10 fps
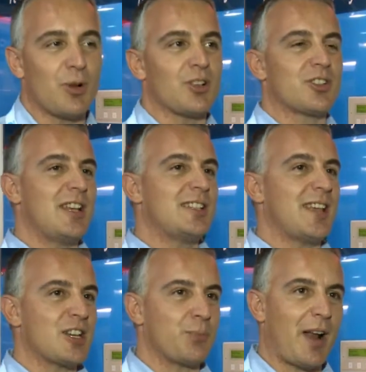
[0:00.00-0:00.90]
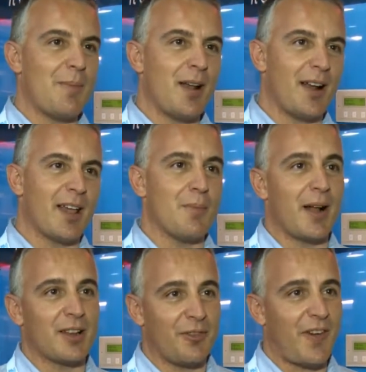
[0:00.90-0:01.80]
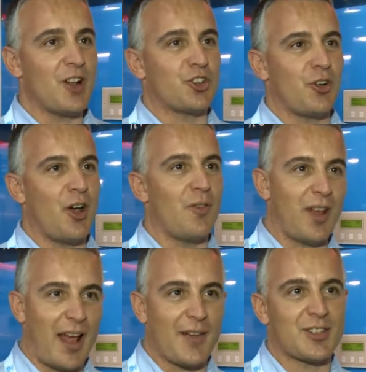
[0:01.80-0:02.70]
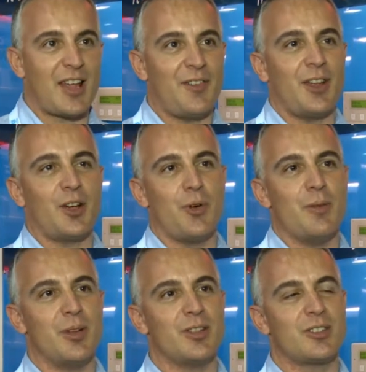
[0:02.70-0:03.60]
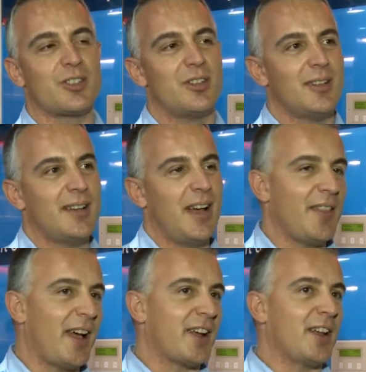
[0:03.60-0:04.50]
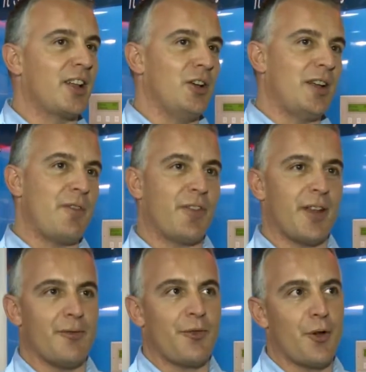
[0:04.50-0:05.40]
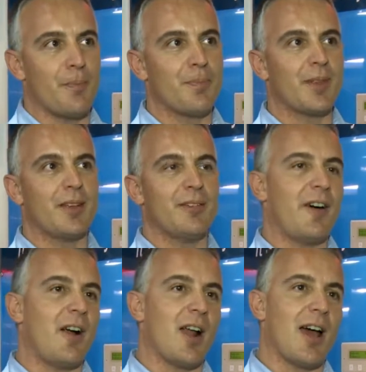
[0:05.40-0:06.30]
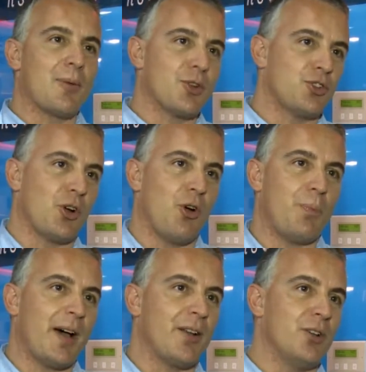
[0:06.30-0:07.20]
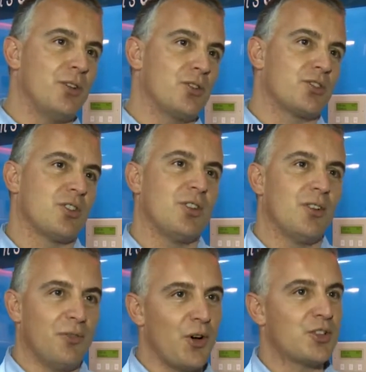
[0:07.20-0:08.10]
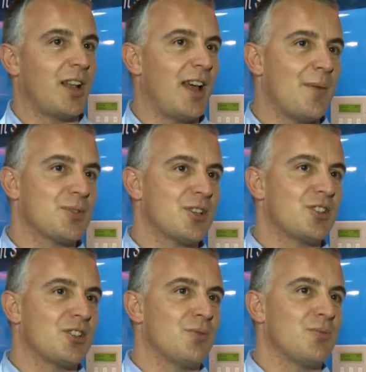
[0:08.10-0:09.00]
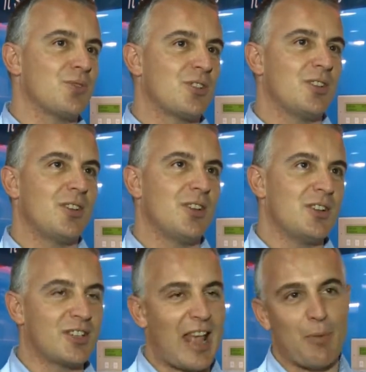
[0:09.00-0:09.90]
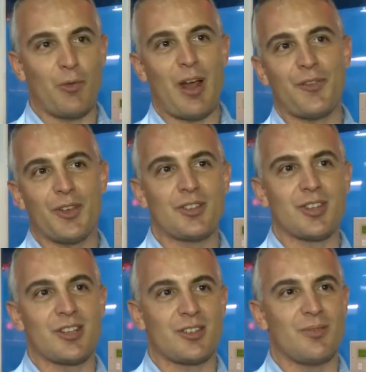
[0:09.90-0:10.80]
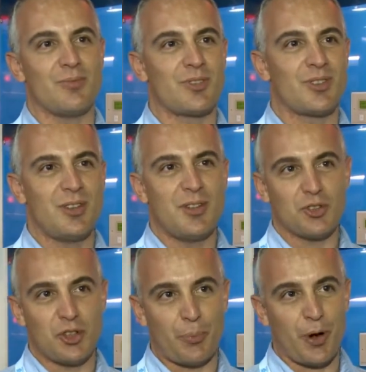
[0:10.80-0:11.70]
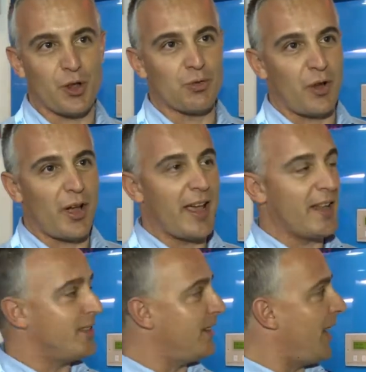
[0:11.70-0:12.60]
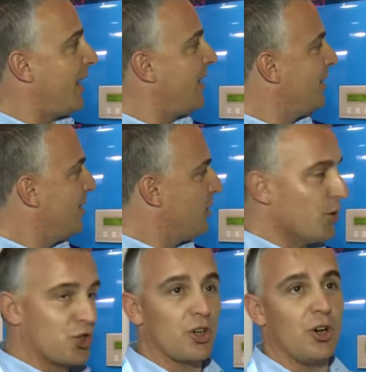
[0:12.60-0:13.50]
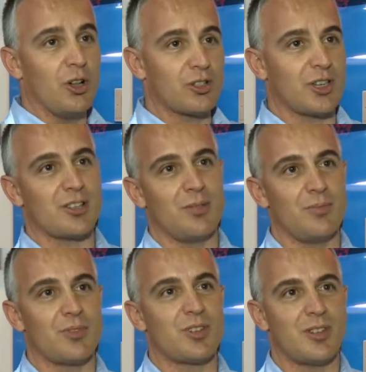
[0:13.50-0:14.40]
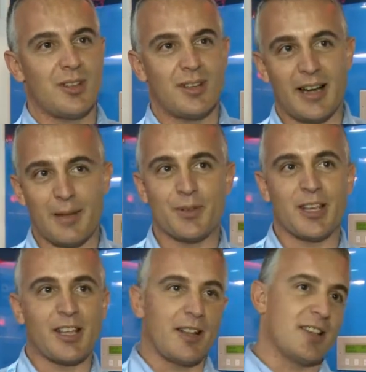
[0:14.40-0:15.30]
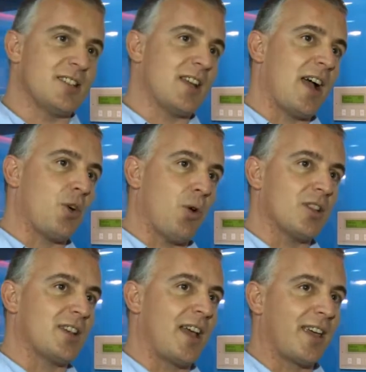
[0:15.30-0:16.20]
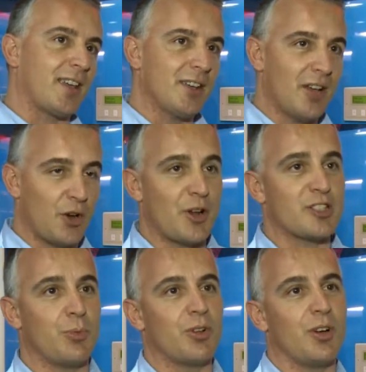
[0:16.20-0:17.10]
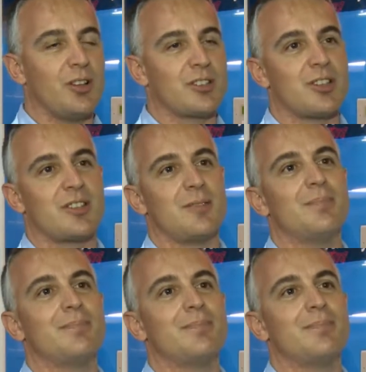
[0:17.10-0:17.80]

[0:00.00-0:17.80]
well, C-TEC's primarily a manufacturer of life safety equipment, and that can include everything from fire alarm control panels, voice alarm systems, disabled refuse systems, to the products we've got here today, which are call systems, and in particular this is our Quantec Addressable call system.